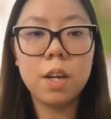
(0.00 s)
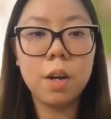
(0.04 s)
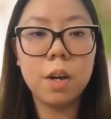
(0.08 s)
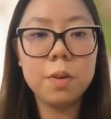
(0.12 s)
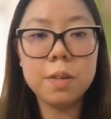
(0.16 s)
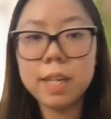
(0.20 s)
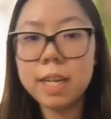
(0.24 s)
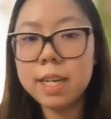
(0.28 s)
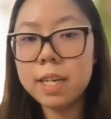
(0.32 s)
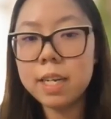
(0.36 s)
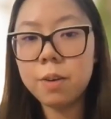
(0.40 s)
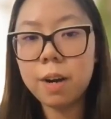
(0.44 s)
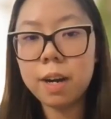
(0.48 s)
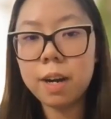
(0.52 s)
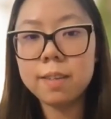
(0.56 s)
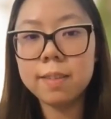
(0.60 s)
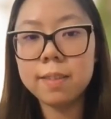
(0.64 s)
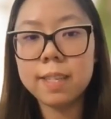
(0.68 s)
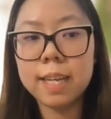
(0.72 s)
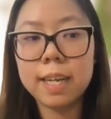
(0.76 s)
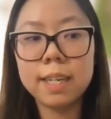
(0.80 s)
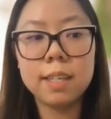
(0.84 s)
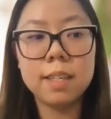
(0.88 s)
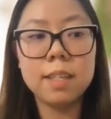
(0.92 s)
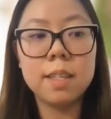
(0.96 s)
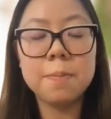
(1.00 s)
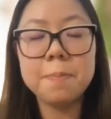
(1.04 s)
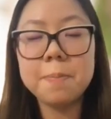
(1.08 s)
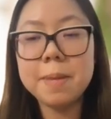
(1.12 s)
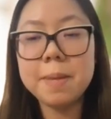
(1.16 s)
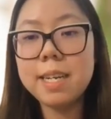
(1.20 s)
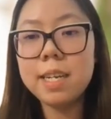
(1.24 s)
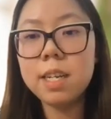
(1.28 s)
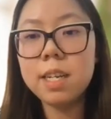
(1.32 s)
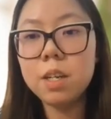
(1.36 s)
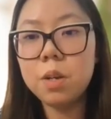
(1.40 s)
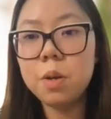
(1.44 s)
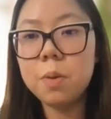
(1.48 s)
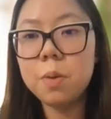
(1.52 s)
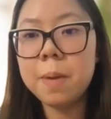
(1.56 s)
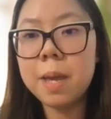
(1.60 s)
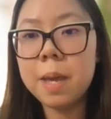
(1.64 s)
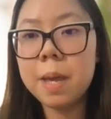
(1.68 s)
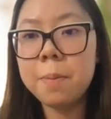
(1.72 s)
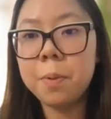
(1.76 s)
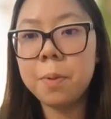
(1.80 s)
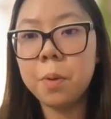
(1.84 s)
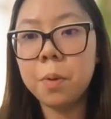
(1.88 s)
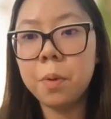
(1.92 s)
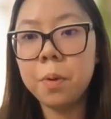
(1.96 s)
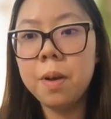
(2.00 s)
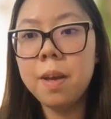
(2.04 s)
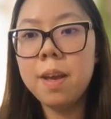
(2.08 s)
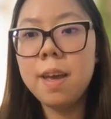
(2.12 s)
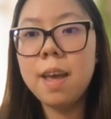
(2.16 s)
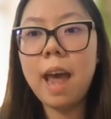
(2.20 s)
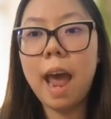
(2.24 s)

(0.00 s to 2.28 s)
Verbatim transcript: going to interactive sessions, meeting new people,